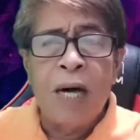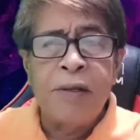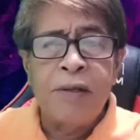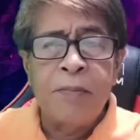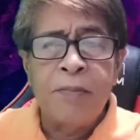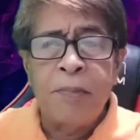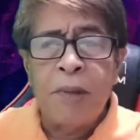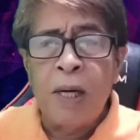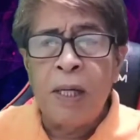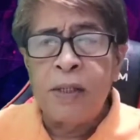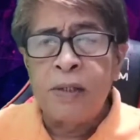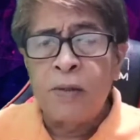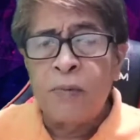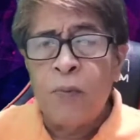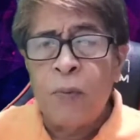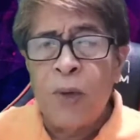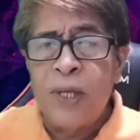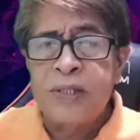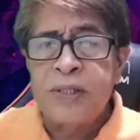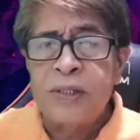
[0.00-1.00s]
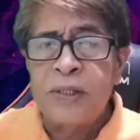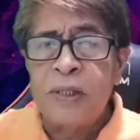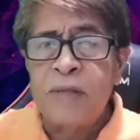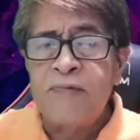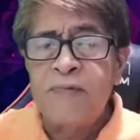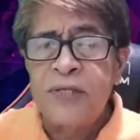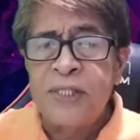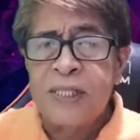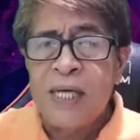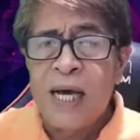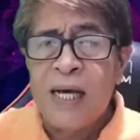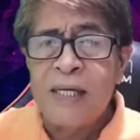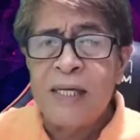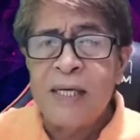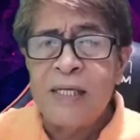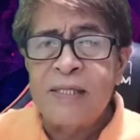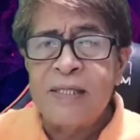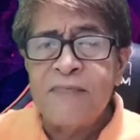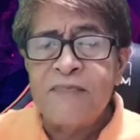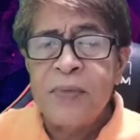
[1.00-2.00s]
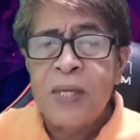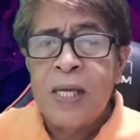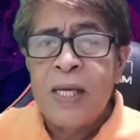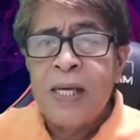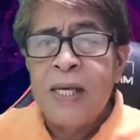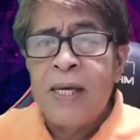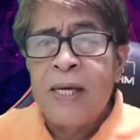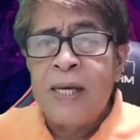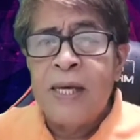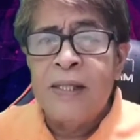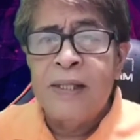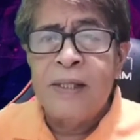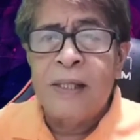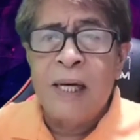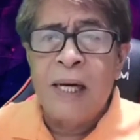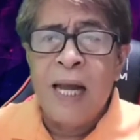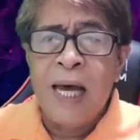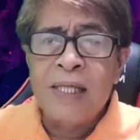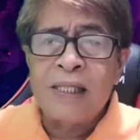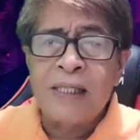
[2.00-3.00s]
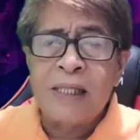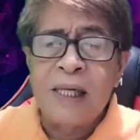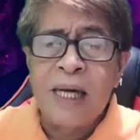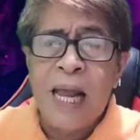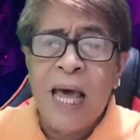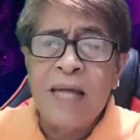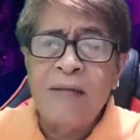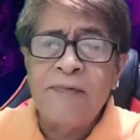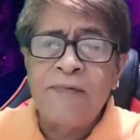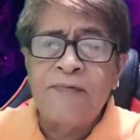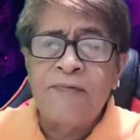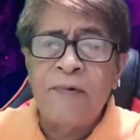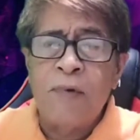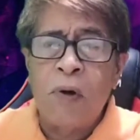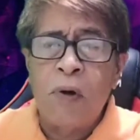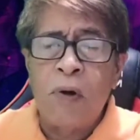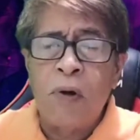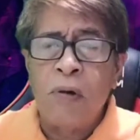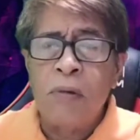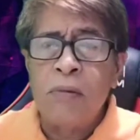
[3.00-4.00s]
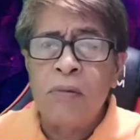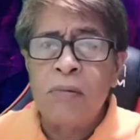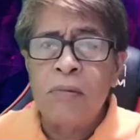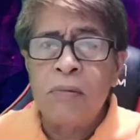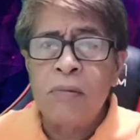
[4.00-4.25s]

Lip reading: other parts of Western Visayas. And the last landfall